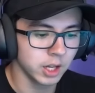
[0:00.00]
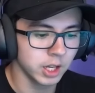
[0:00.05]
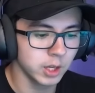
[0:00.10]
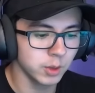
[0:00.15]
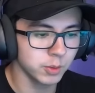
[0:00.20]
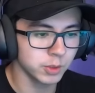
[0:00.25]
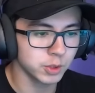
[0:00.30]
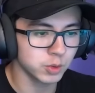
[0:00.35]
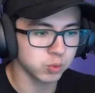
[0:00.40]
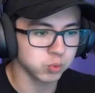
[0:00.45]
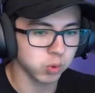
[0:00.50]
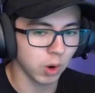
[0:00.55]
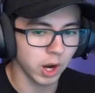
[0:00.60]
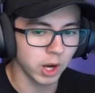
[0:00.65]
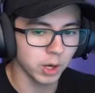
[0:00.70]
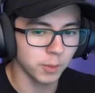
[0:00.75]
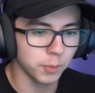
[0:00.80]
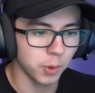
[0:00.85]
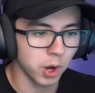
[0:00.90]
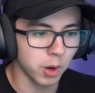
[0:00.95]
He was
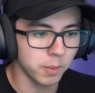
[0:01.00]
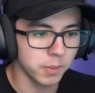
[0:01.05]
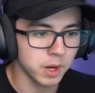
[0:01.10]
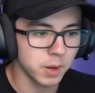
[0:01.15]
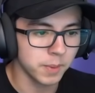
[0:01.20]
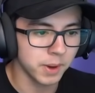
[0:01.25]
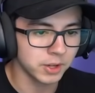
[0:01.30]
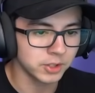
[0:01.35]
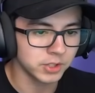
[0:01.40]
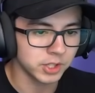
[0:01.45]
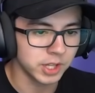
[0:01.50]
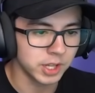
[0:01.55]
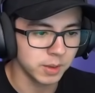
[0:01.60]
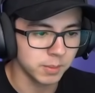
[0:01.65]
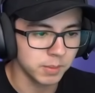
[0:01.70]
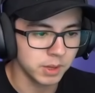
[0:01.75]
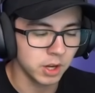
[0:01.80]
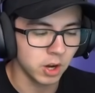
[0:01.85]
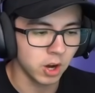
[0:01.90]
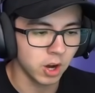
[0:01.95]
right up on me about to
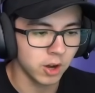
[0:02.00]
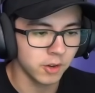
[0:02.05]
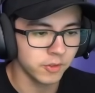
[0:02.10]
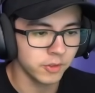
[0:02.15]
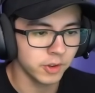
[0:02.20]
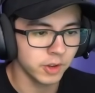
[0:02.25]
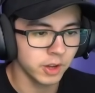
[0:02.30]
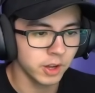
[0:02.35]
hit me off.